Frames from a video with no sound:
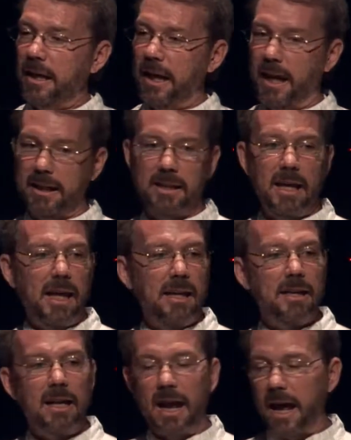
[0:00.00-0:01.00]
And
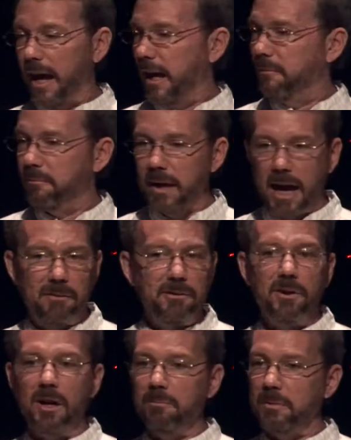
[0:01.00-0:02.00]
then um,
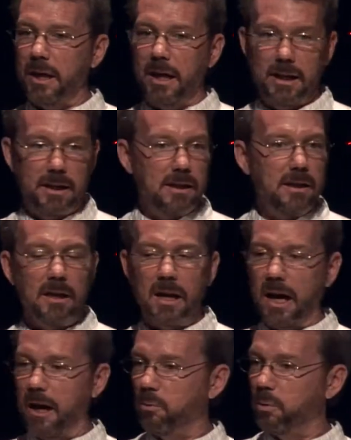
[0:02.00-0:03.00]
after I'm done,
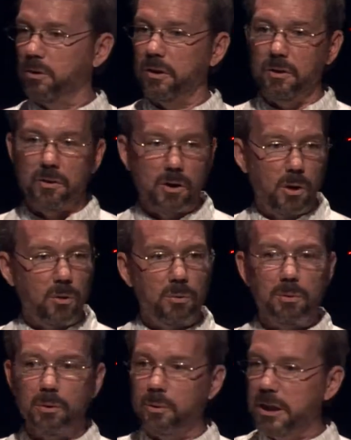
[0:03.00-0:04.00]
uh, we'll just go
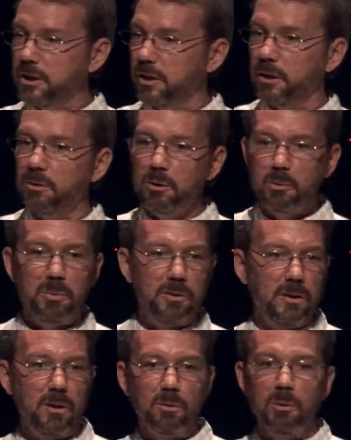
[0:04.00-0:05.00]
through each of the groups,
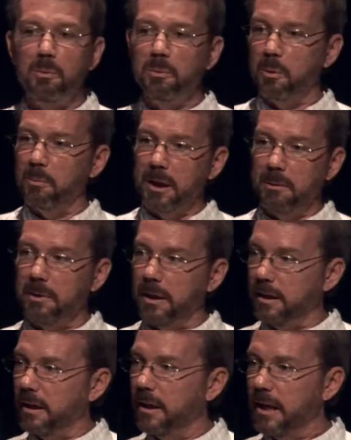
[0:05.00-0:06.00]
and the groups will be able
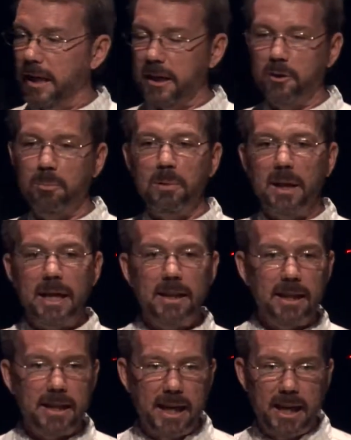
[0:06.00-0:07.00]
to explain
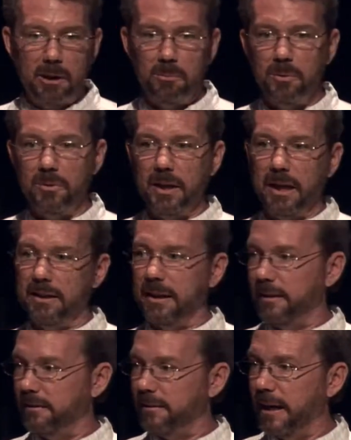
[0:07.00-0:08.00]
the games that they
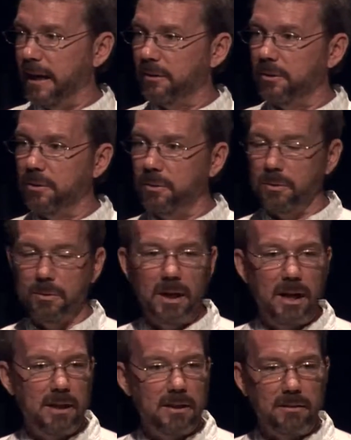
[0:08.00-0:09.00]
set out to
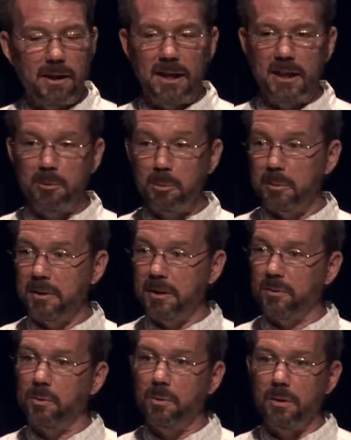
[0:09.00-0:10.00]
uh, design and implement this
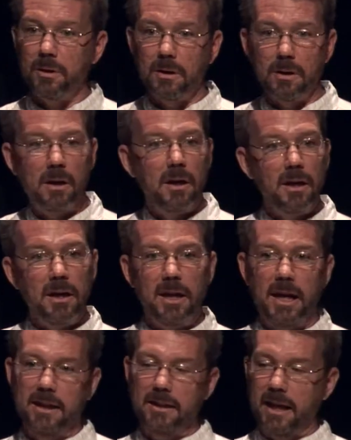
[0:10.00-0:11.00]
quarter,
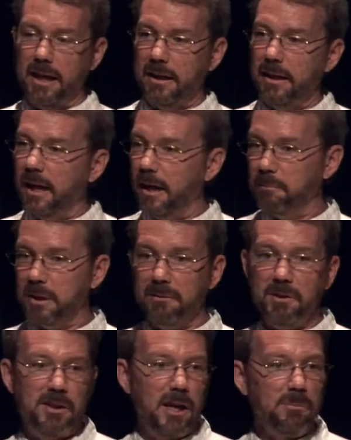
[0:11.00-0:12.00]
and then um, give a
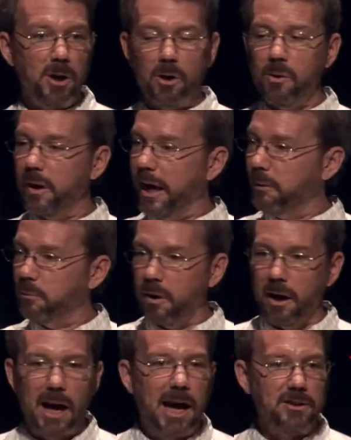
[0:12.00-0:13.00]
demo, and
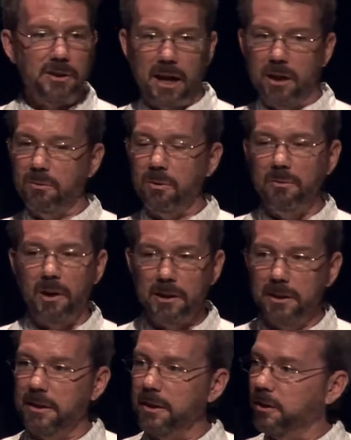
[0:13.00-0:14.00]
we'll actually ask for
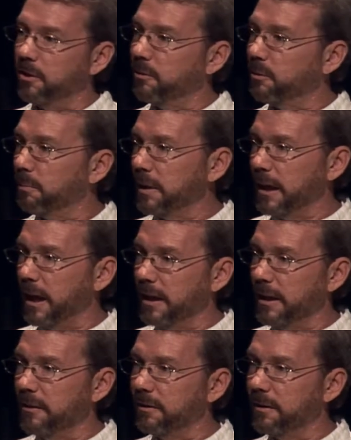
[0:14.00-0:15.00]
volunteers from the
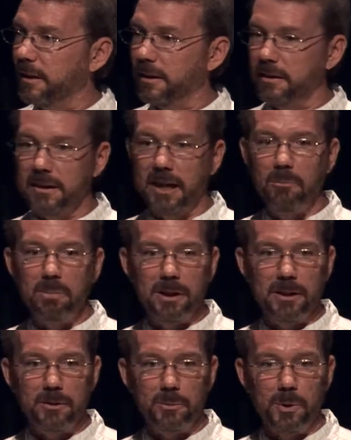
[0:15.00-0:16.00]
audience to, to come
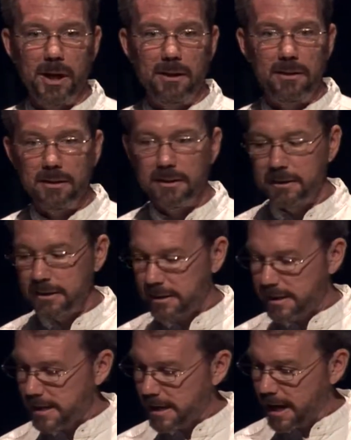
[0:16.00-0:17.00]
play as well.
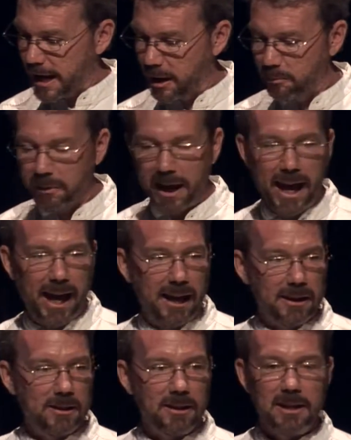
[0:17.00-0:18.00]
Um,
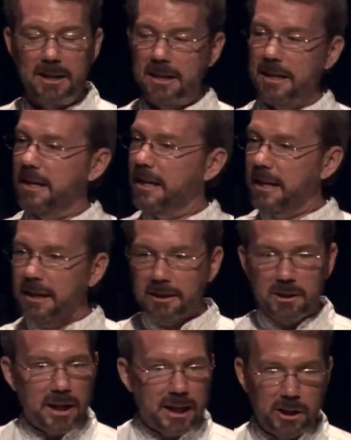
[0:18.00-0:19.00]
and
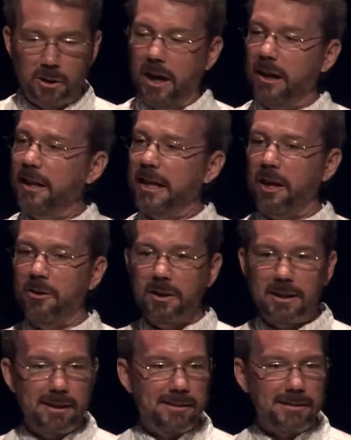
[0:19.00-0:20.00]
you know, unlike other
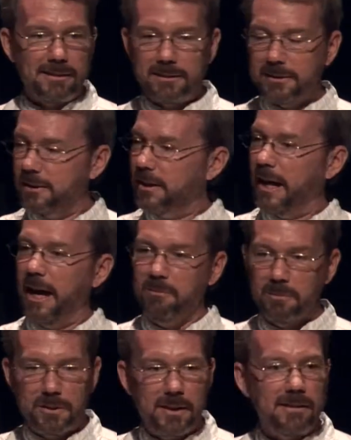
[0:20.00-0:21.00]
classes,
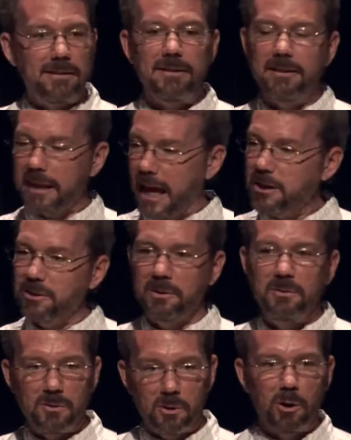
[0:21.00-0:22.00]
um, this actually
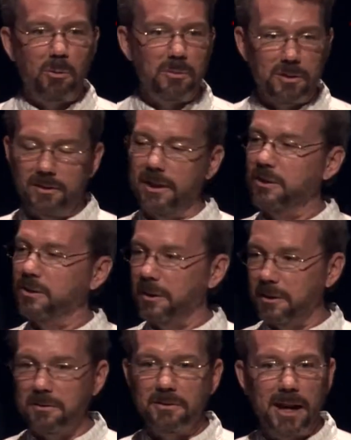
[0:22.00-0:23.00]
forms essentially
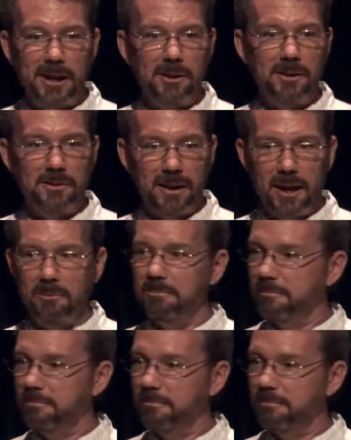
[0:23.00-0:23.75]
their final exam.